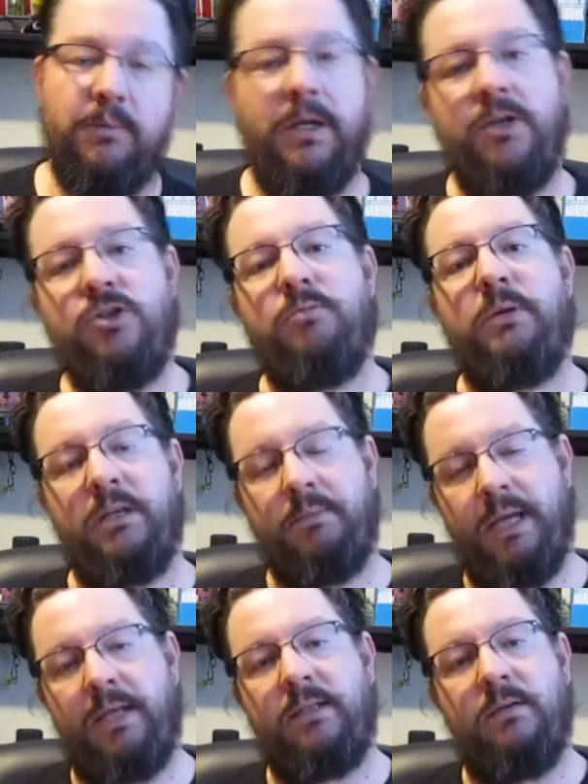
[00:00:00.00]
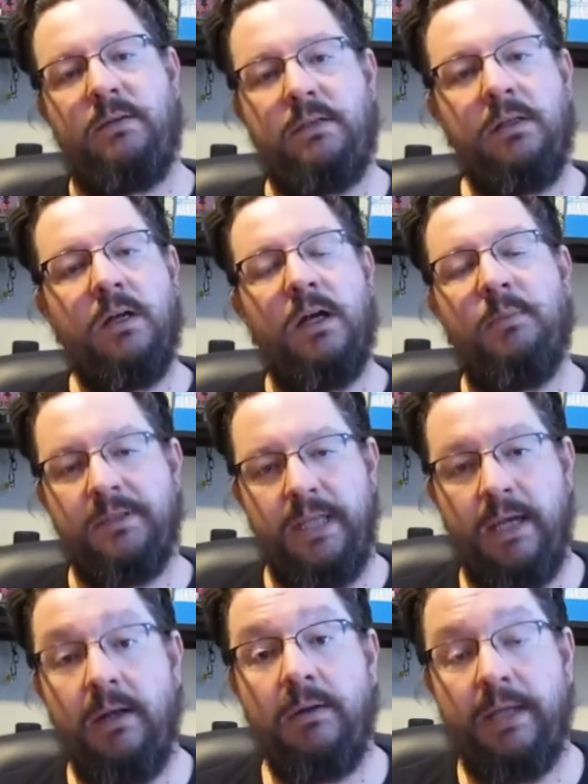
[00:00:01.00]
Why don't you bring it back to us and calm us
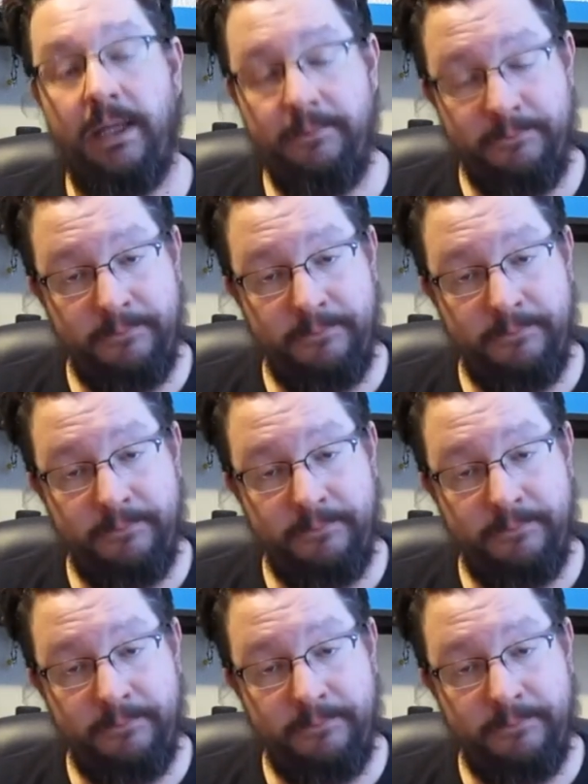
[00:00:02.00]
down? Okay.